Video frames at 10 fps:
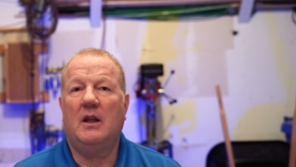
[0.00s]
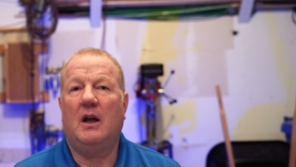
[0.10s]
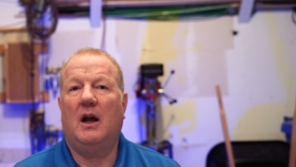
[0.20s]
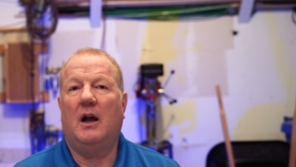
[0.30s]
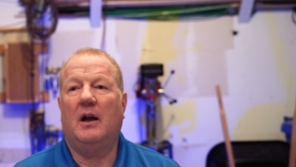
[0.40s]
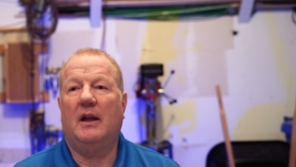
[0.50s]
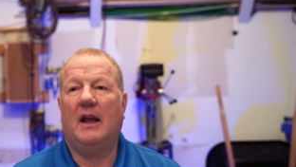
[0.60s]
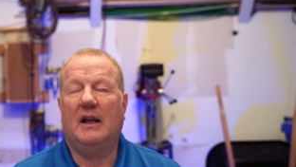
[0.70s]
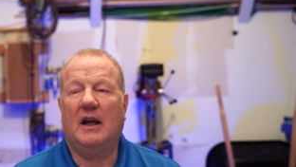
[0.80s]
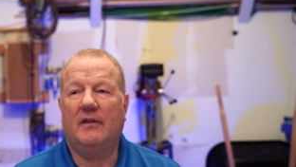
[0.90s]

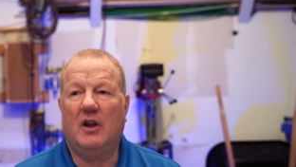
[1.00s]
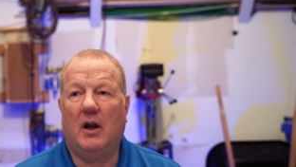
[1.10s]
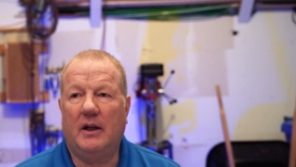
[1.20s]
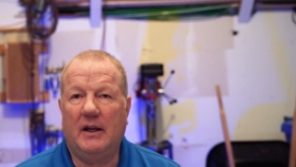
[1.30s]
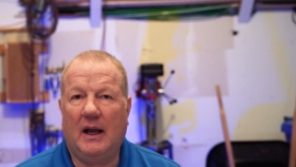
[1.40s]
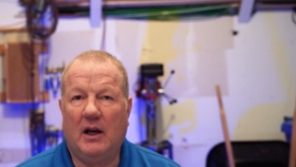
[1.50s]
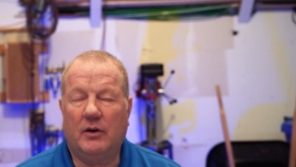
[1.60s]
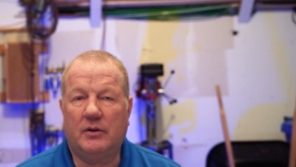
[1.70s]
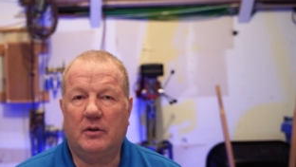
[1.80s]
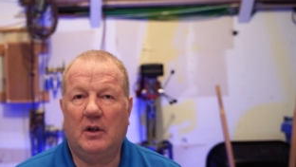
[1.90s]
and I've gone
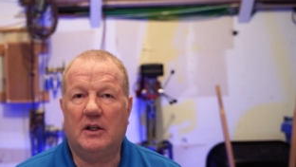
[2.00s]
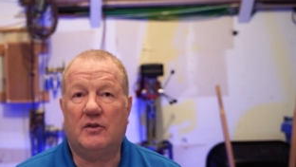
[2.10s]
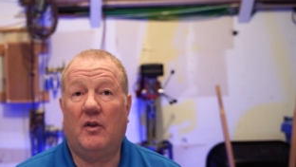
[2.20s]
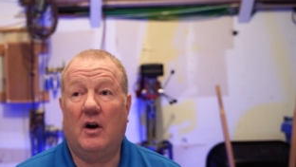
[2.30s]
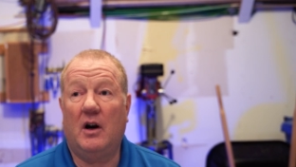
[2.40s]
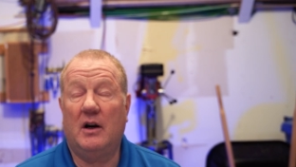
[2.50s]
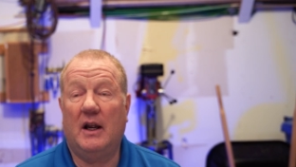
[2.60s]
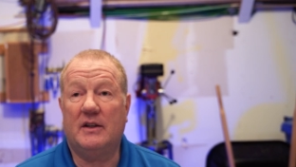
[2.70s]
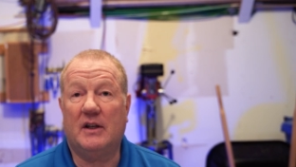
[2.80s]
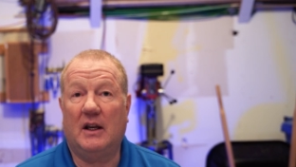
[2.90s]
out as far
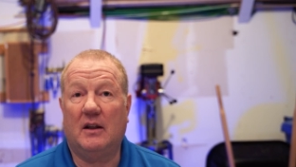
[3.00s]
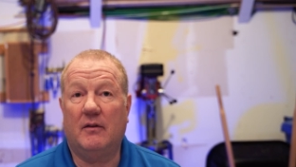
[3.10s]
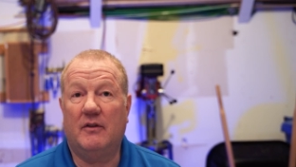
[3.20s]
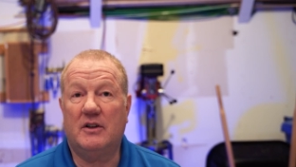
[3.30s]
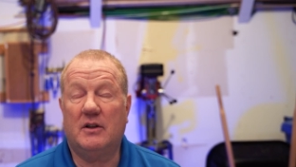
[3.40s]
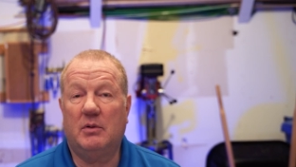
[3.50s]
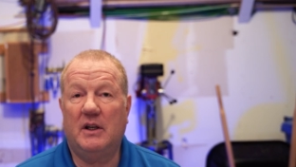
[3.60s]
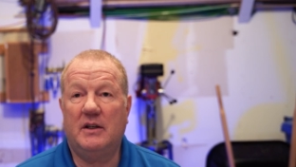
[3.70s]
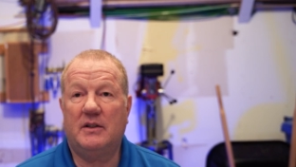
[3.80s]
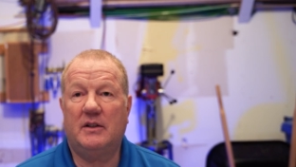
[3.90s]
as I can
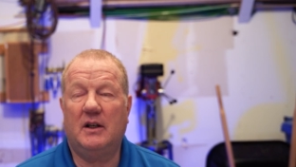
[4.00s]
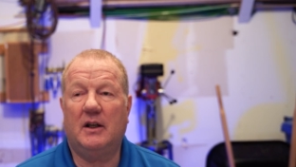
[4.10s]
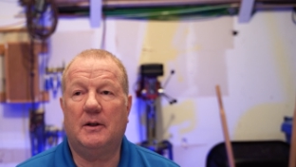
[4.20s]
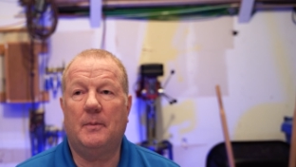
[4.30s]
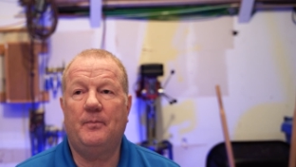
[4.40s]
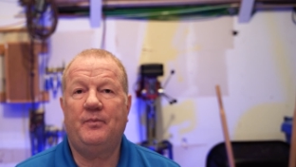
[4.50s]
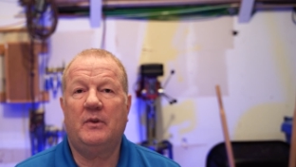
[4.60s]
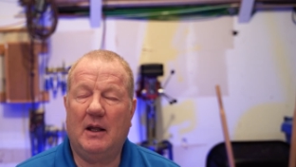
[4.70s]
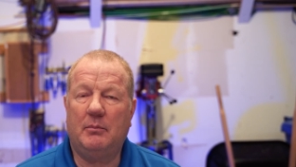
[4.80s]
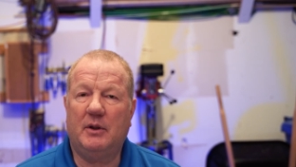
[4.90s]
visibly see it.
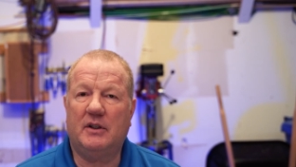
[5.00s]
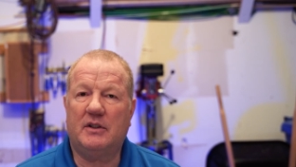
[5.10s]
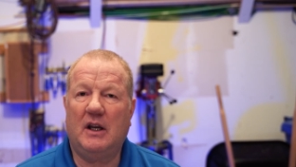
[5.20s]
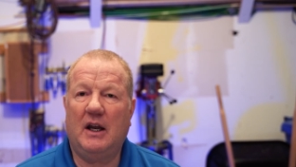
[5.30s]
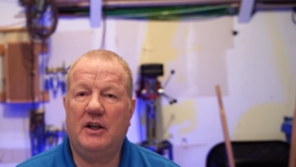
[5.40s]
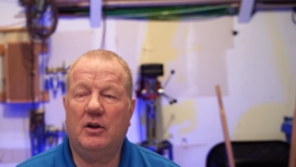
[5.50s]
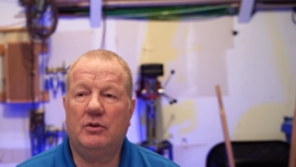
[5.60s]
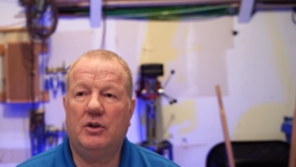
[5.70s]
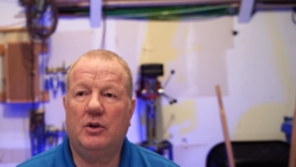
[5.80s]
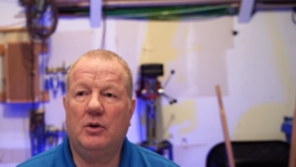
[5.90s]
But the
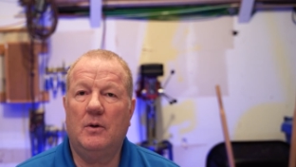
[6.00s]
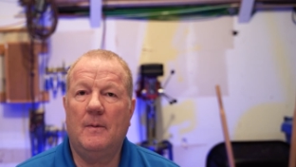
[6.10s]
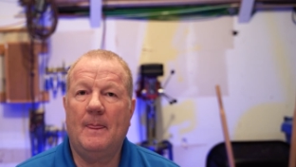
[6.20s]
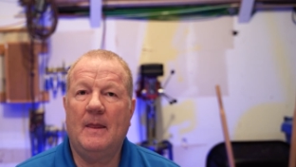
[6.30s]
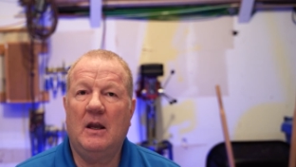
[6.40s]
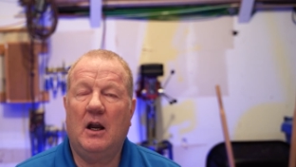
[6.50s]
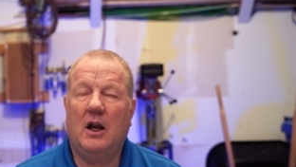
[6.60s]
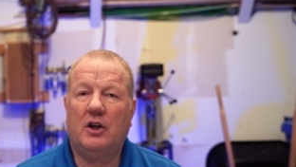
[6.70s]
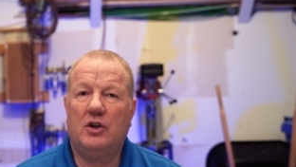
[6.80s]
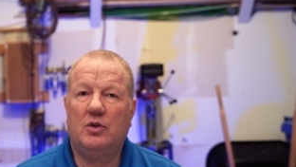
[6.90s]
Skydio 2
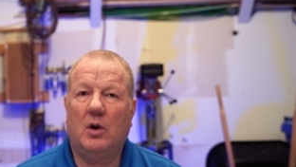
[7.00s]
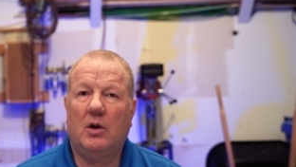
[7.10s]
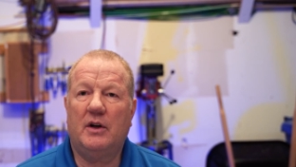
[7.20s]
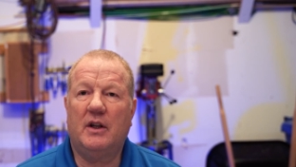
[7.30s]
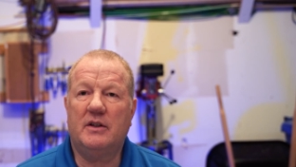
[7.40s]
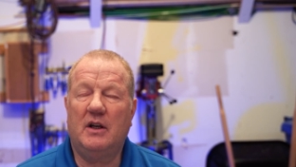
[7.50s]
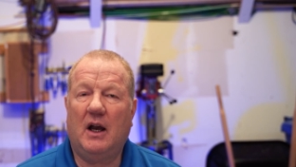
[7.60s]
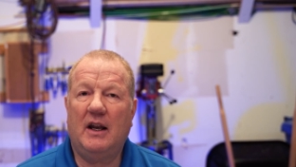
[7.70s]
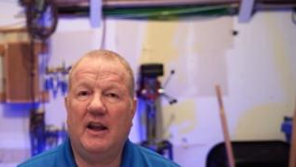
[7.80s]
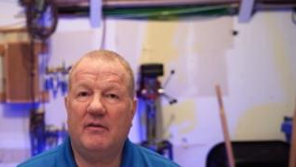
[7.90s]
controller does
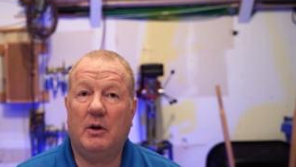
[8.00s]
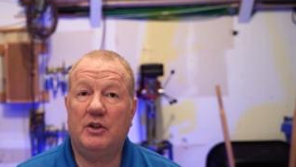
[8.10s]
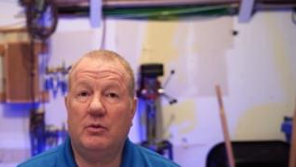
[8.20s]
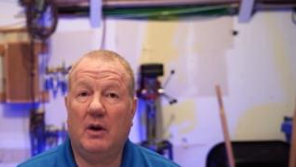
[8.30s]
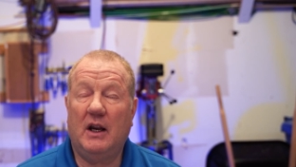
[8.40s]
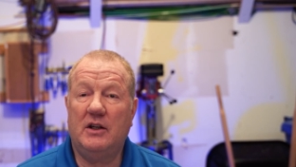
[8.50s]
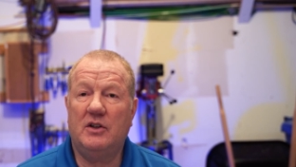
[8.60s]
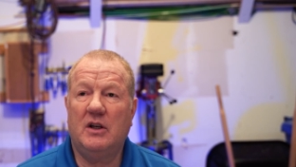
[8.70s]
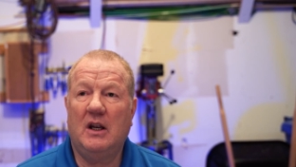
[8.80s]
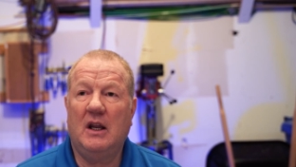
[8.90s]
not have much
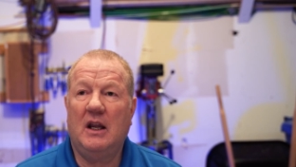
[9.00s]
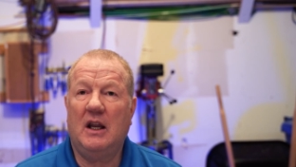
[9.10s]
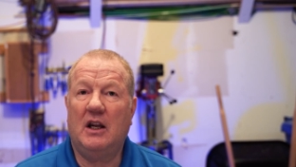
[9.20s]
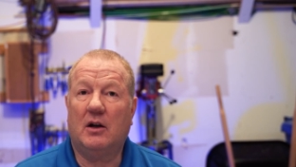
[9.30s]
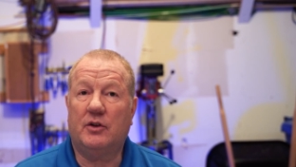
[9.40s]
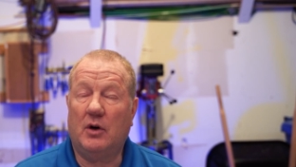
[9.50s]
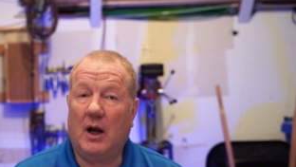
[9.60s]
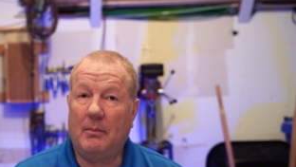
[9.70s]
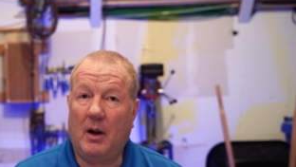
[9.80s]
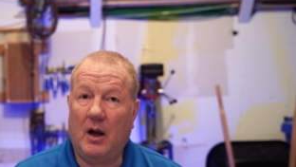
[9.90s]
range. It'll
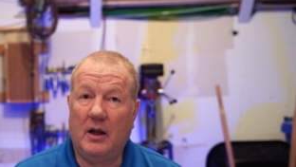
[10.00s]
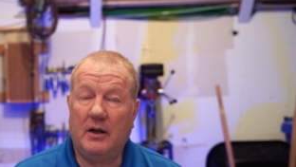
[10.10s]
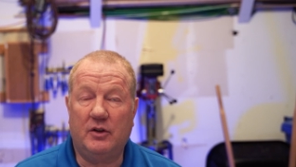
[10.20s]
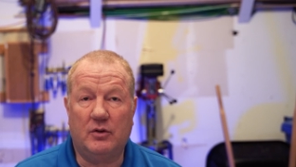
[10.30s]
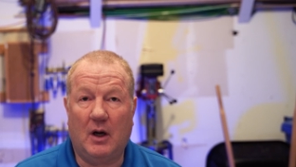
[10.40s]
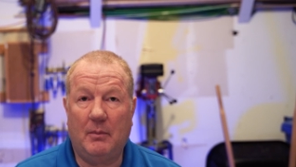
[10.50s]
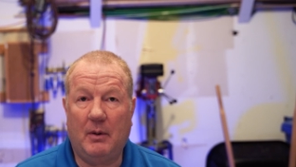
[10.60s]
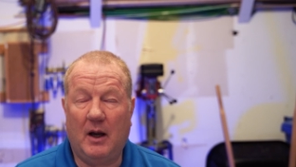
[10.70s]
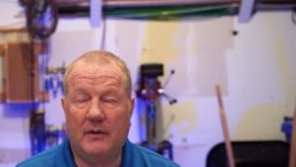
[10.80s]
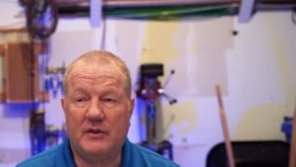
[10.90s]
drop on and drop
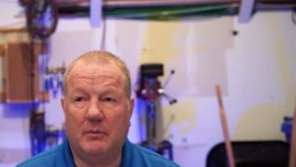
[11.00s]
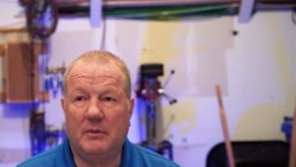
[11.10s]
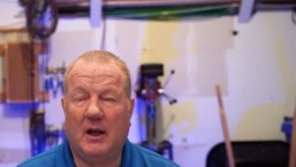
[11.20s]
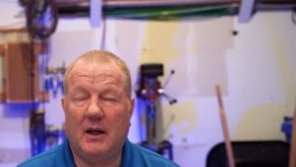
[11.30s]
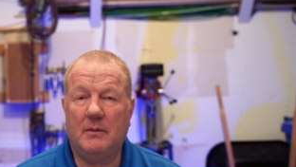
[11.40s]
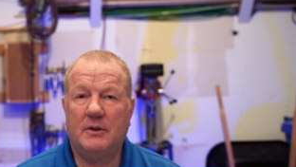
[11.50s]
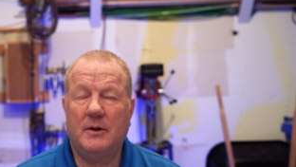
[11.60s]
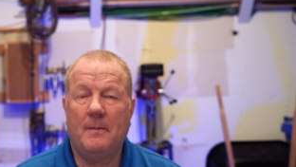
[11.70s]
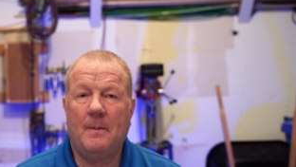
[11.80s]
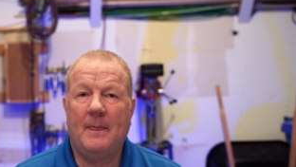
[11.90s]
off sometimes,